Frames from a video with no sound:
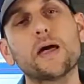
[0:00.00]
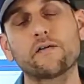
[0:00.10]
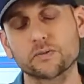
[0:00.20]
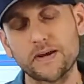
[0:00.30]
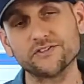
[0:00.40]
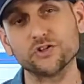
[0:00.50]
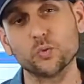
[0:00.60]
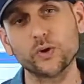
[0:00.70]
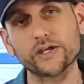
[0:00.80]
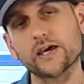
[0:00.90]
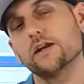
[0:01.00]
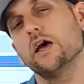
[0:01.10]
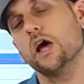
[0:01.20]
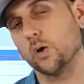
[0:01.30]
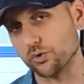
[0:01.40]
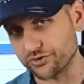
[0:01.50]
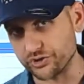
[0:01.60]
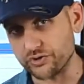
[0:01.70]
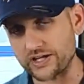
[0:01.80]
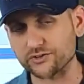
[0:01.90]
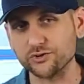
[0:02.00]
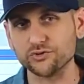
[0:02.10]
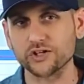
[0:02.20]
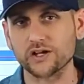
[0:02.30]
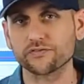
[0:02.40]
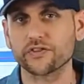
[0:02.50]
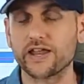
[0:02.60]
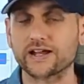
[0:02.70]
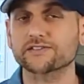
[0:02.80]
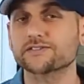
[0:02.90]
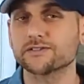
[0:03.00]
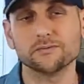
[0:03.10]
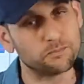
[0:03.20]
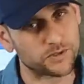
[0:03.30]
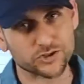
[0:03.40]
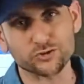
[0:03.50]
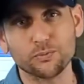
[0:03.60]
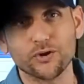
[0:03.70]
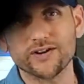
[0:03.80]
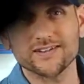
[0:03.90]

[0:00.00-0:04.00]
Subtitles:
Have an amazing weekend, and we'll see you next Tuesday for the next mission report.